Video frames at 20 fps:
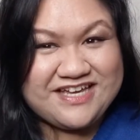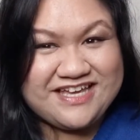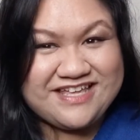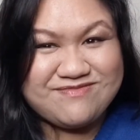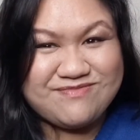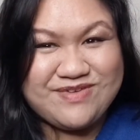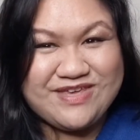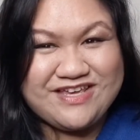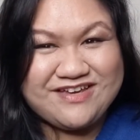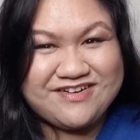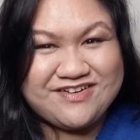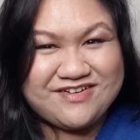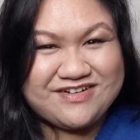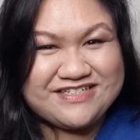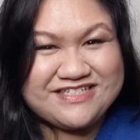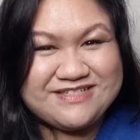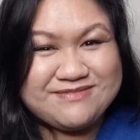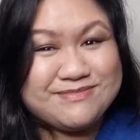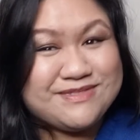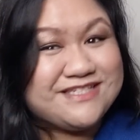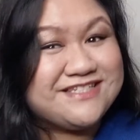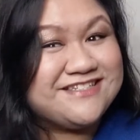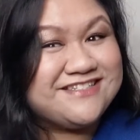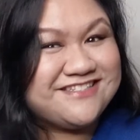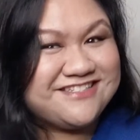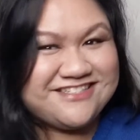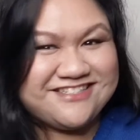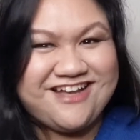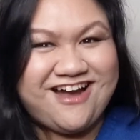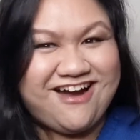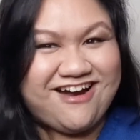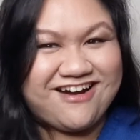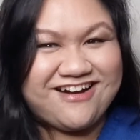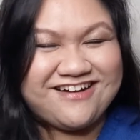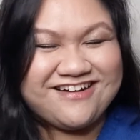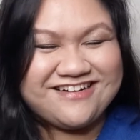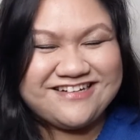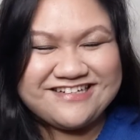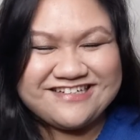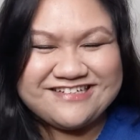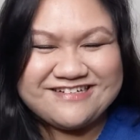can be a Christmas star.